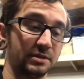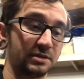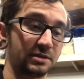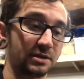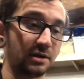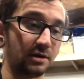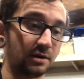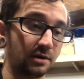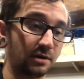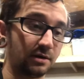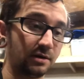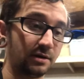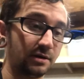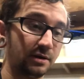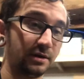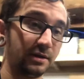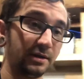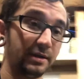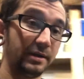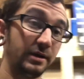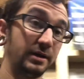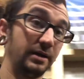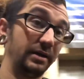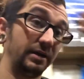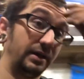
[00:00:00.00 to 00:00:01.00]
this car.
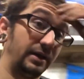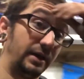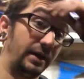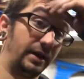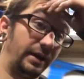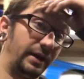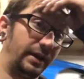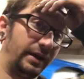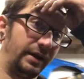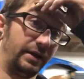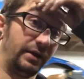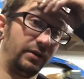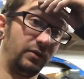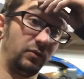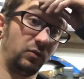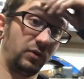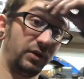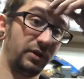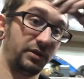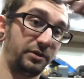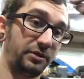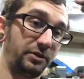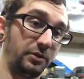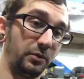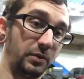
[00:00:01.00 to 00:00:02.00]
And
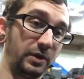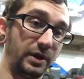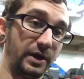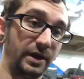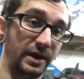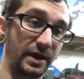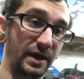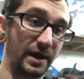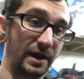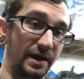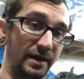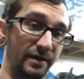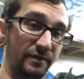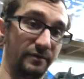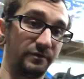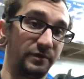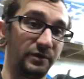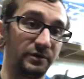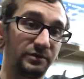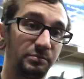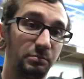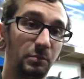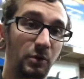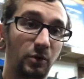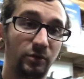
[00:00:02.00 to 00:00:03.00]
with the way I have
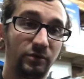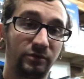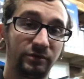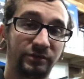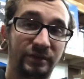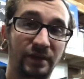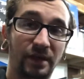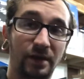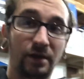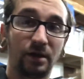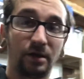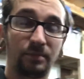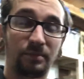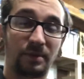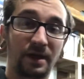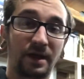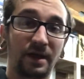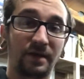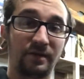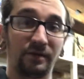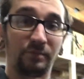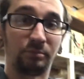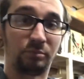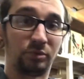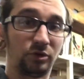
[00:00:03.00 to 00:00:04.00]
this motor set up, I
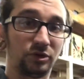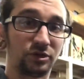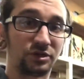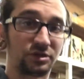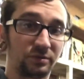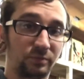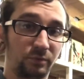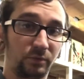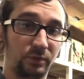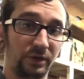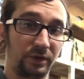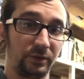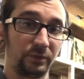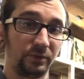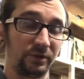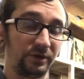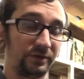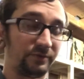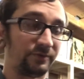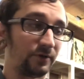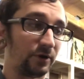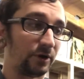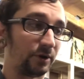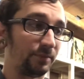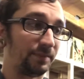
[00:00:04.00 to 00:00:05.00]
have it pushed really
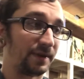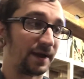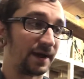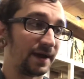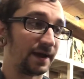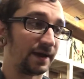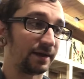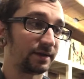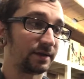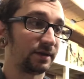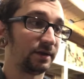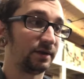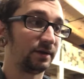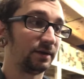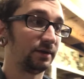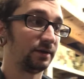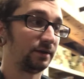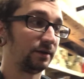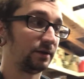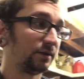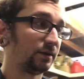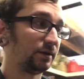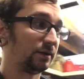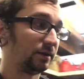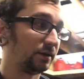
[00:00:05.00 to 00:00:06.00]
far back
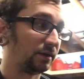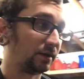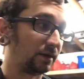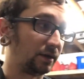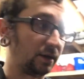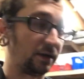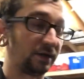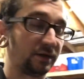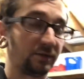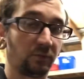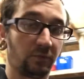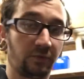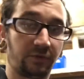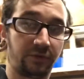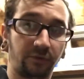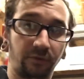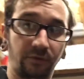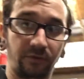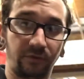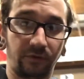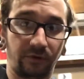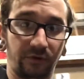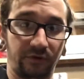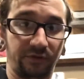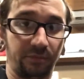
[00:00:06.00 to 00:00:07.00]
with the
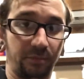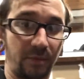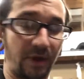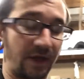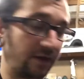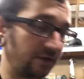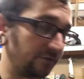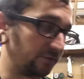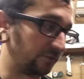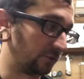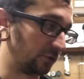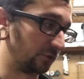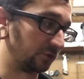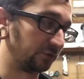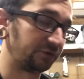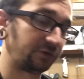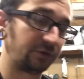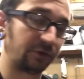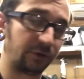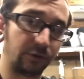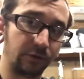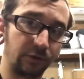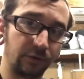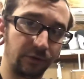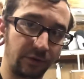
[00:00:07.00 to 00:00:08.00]
reverse manifold
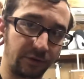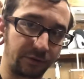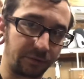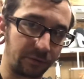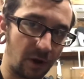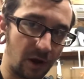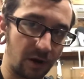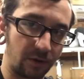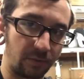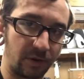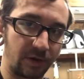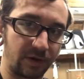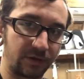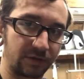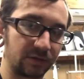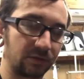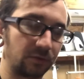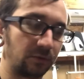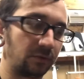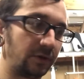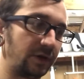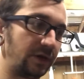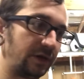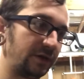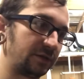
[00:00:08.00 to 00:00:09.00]
too. The throttle body's in the
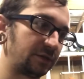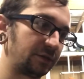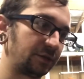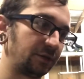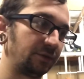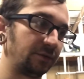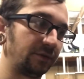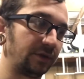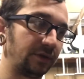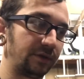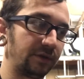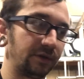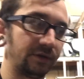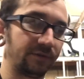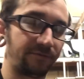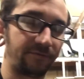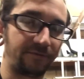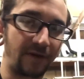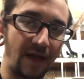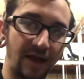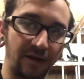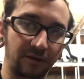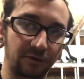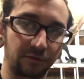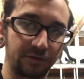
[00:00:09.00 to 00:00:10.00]
way, so the
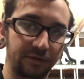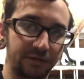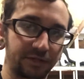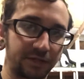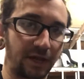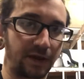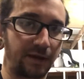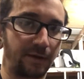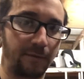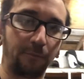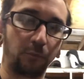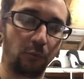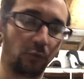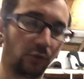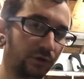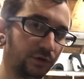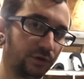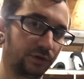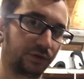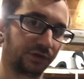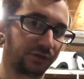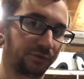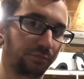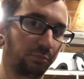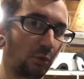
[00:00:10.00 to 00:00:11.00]
factory setup
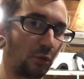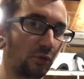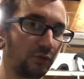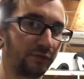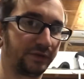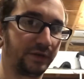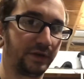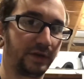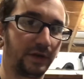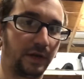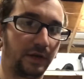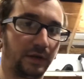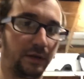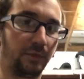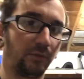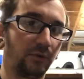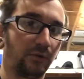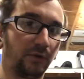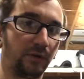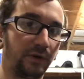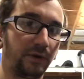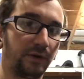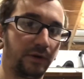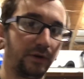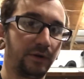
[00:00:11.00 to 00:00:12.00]
wouldn't just bolt in
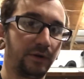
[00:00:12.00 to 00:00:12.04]
anymore.